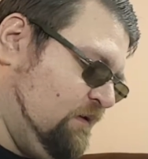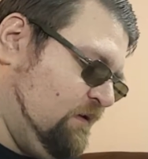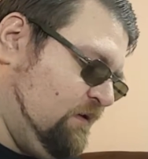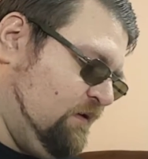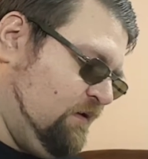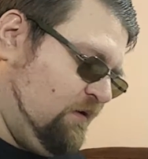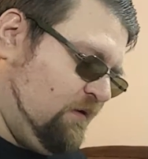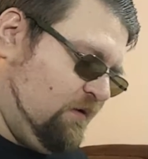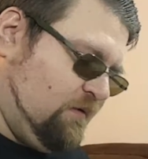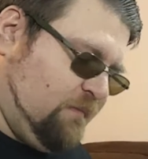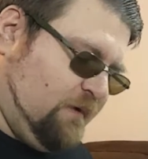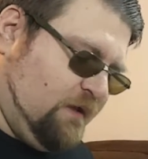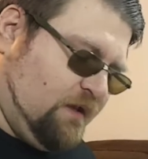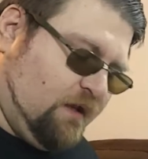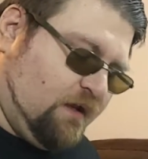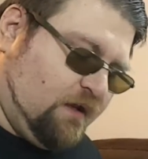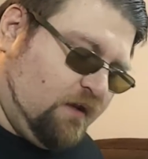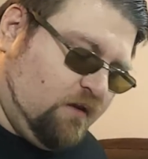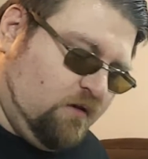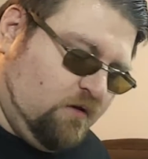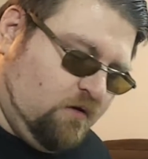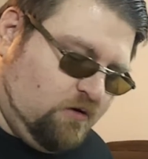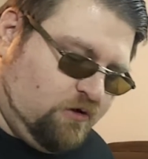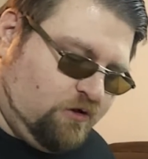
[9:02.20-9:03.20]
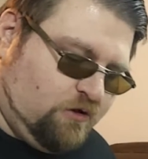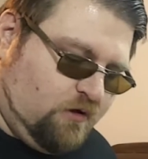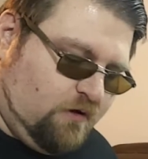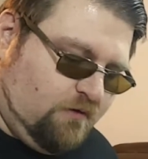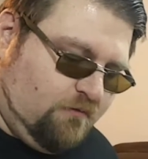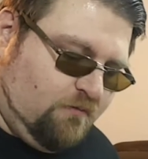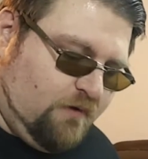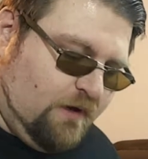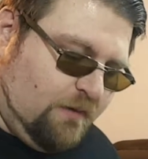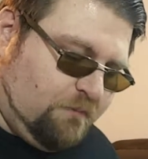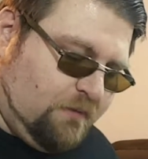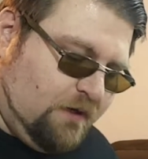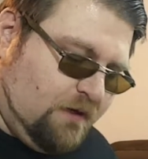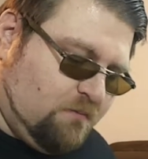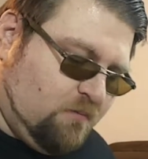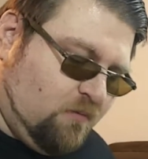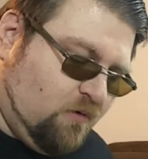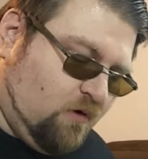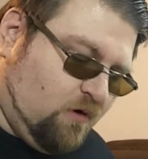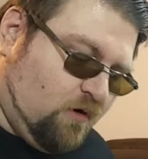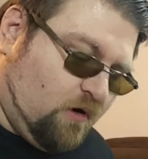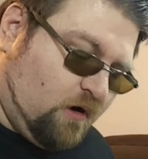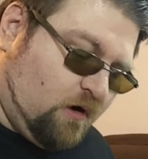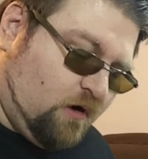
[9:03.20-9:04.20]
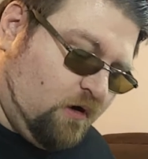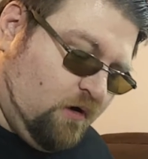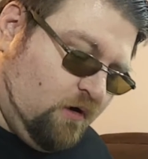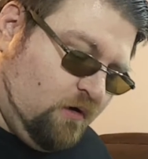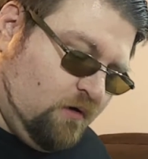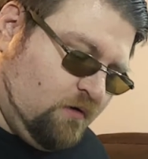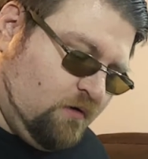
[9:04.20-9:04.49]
You're going to be like, you should have whipped it more.